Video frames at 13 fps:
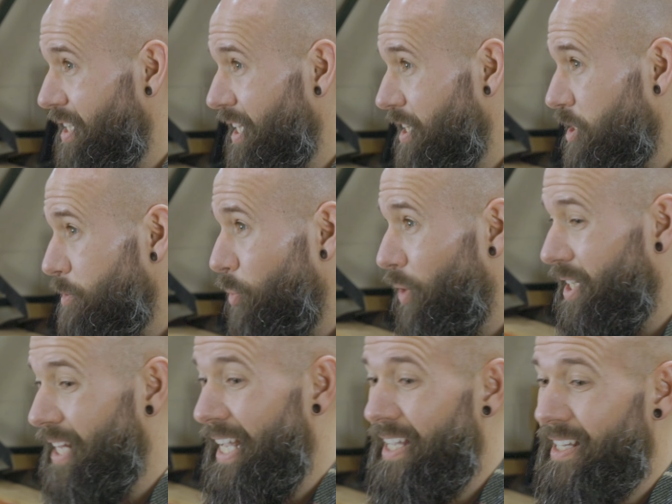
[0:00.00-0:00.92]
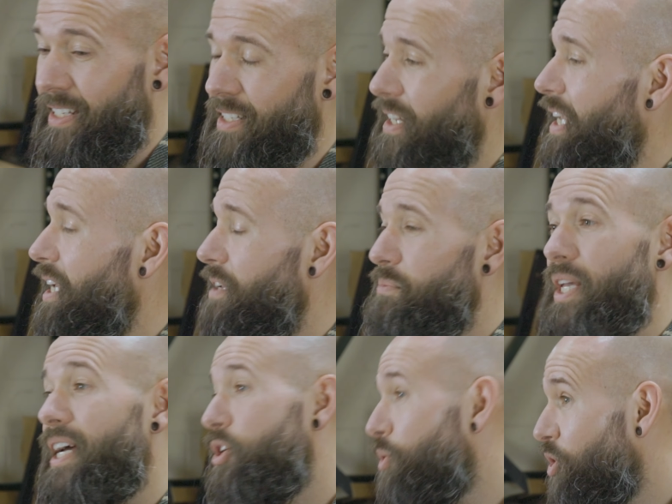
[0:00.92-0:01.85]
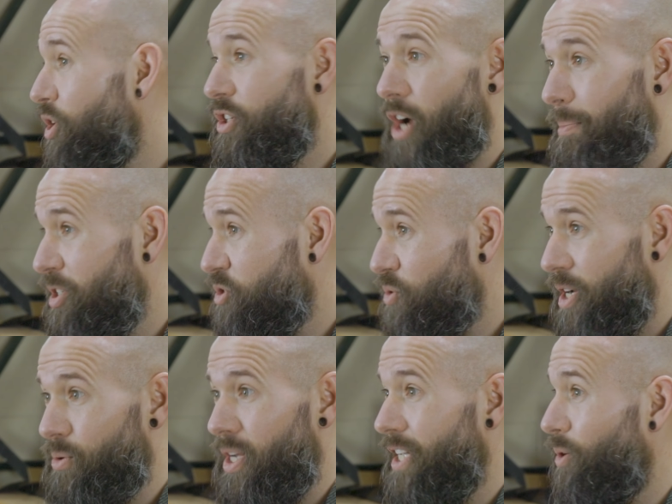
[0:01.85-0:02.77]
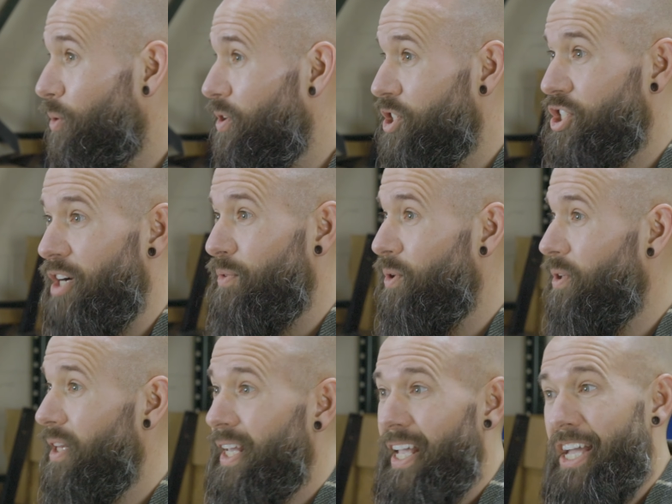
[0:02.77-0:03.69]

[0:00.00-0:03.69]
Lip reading: at this point. And yeah, you could grab a straight rake or a shovel